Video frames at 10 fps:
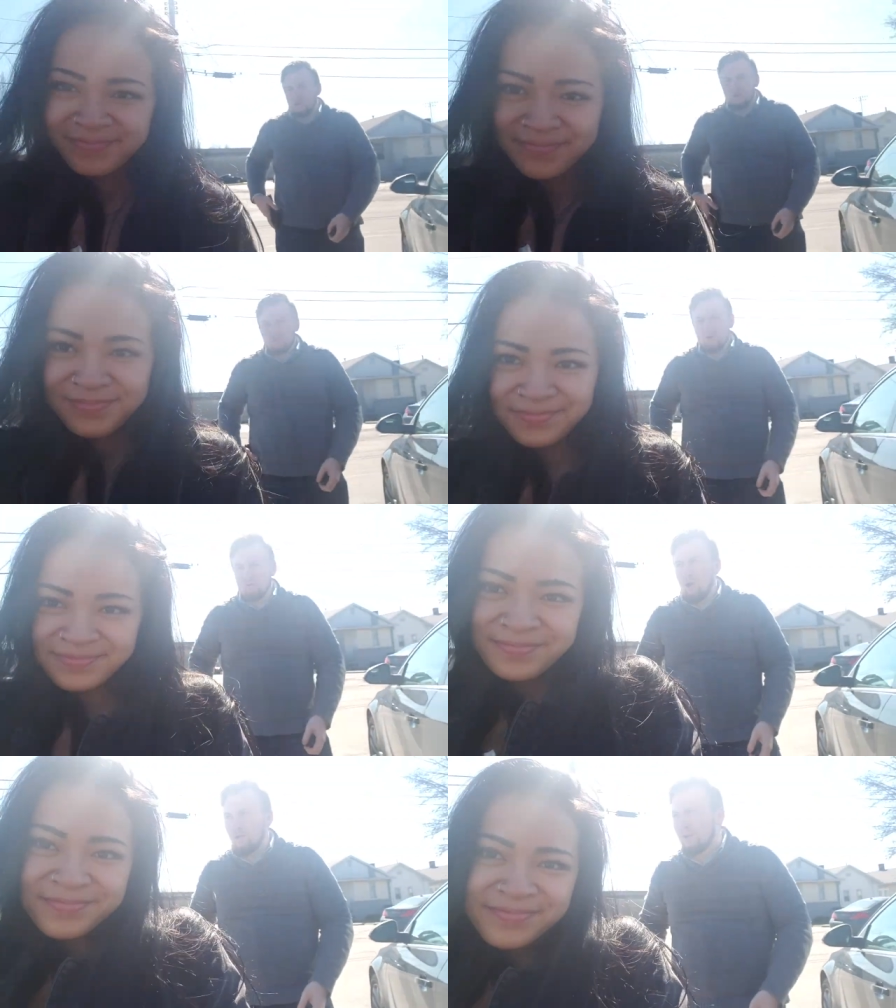called
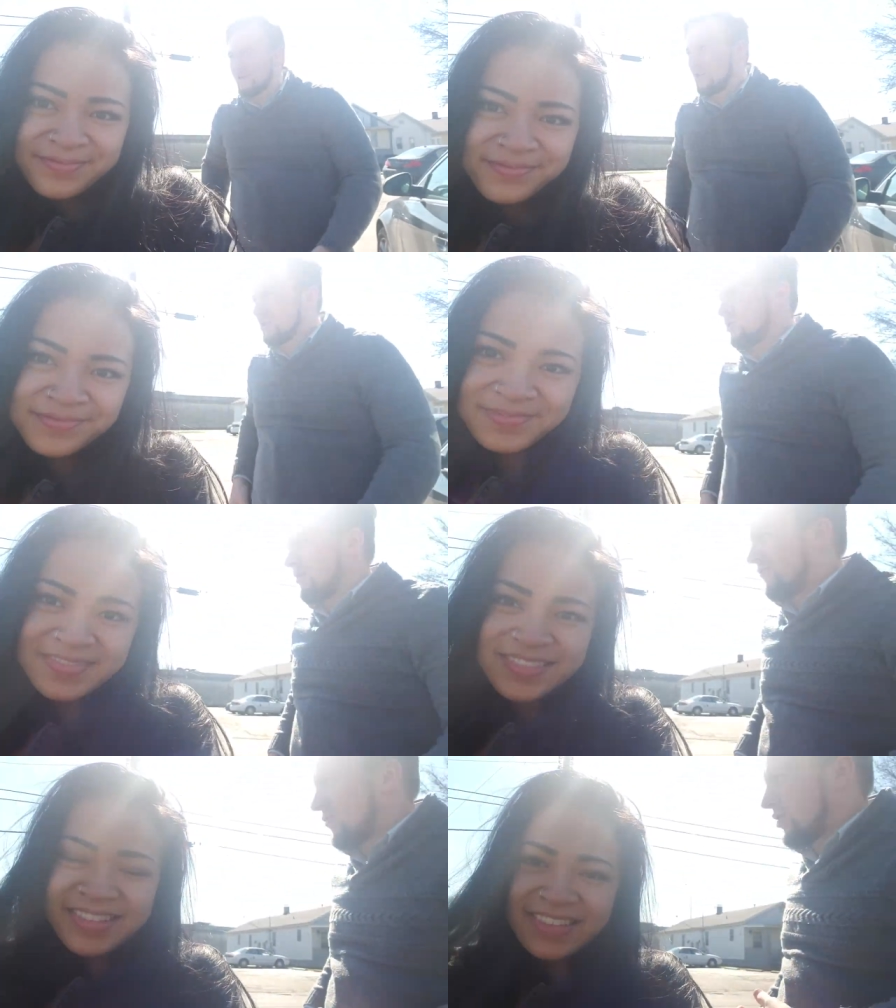Turoni's. It's
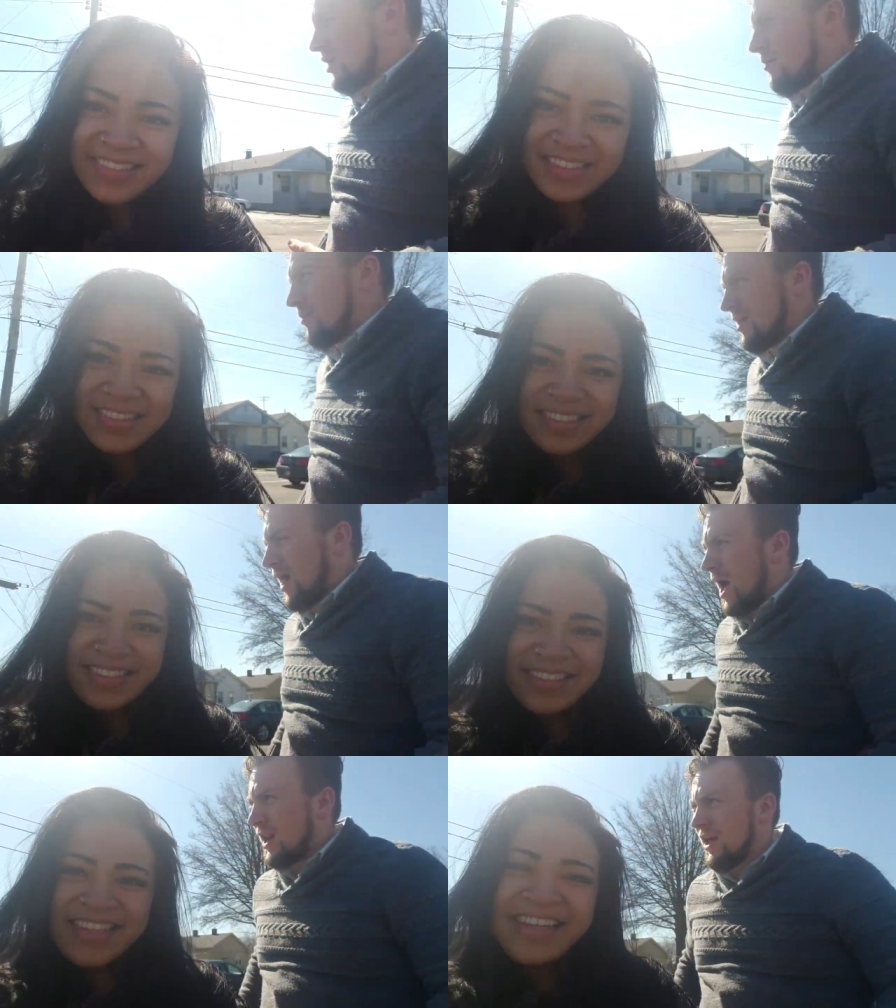the Forget Me
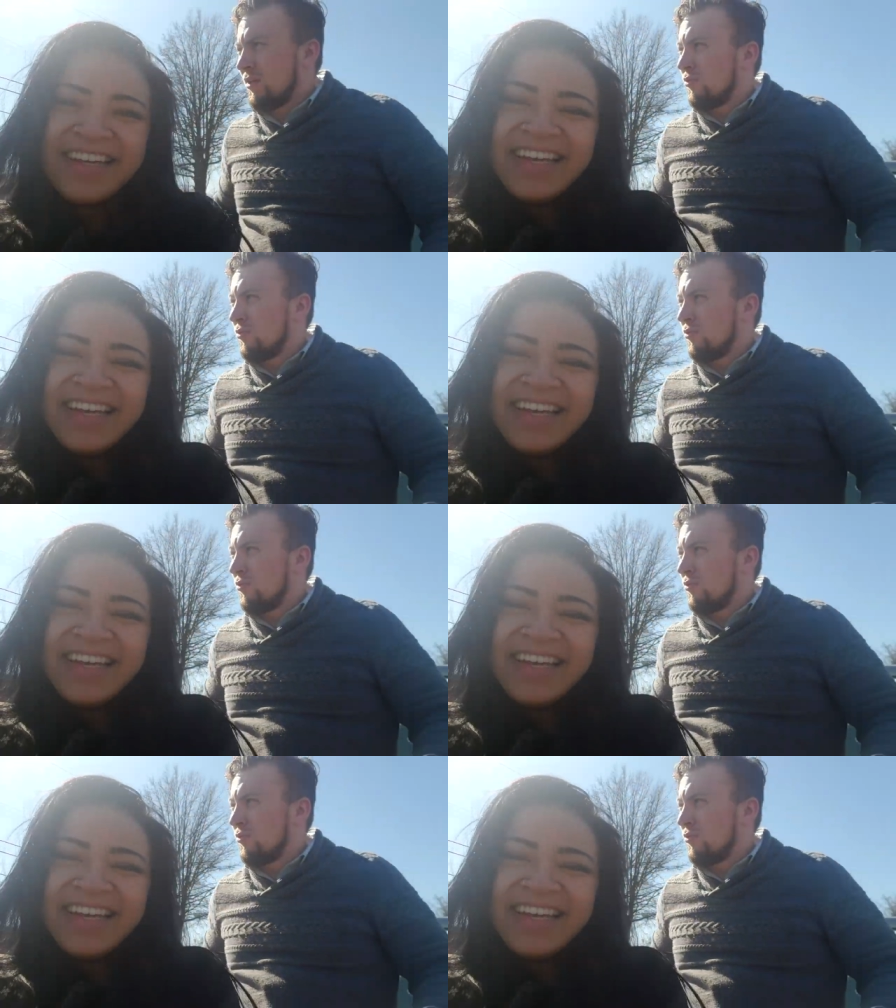Not Inn.